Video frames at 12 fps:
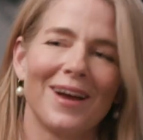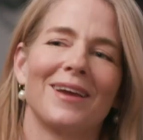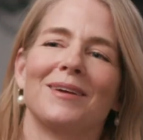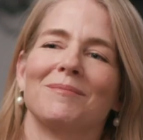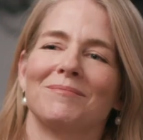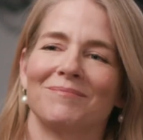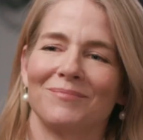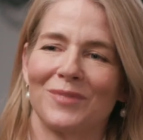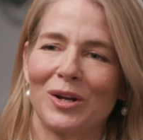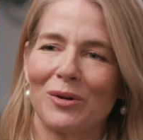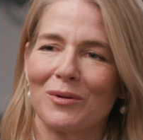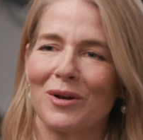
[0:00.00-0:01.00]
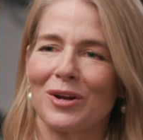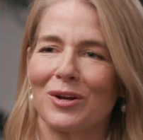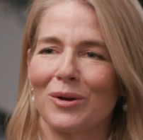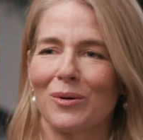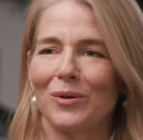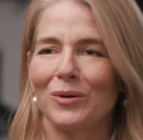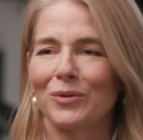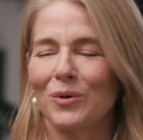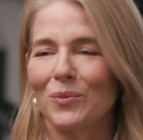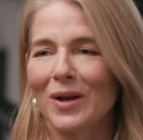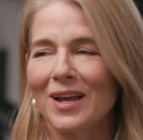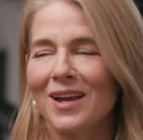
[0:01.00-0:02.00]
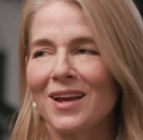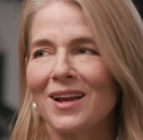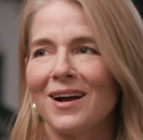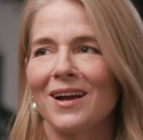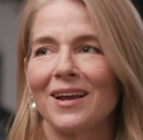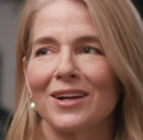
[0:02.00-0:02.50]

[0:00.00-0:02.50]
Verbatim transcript: I am, going to go a whole new way.